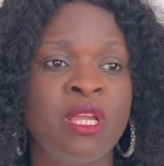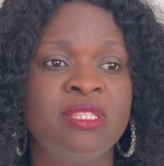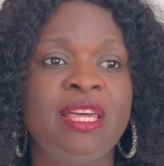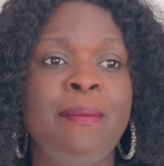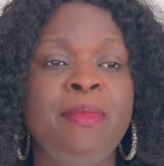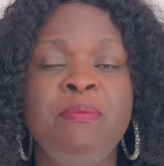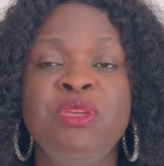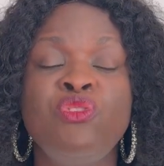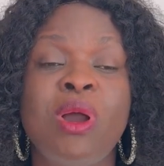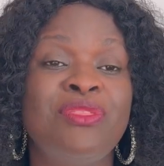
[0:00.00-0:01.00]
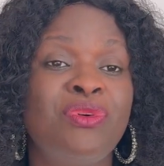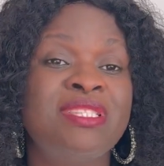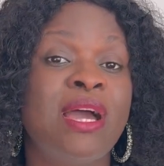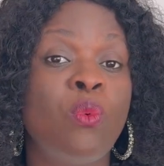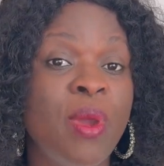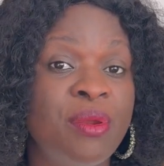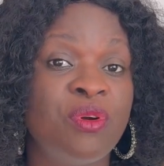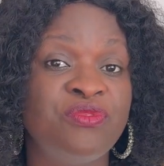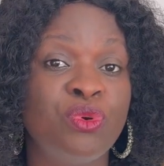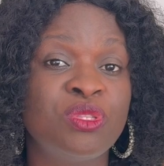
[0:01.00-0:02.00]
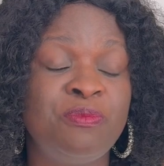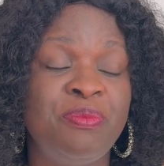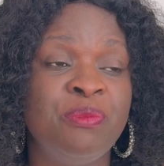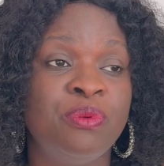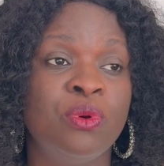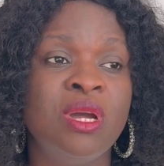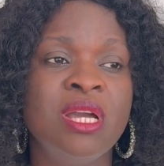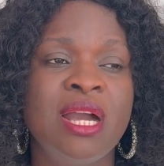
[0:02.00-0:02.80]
that maybe you are not aware of those people,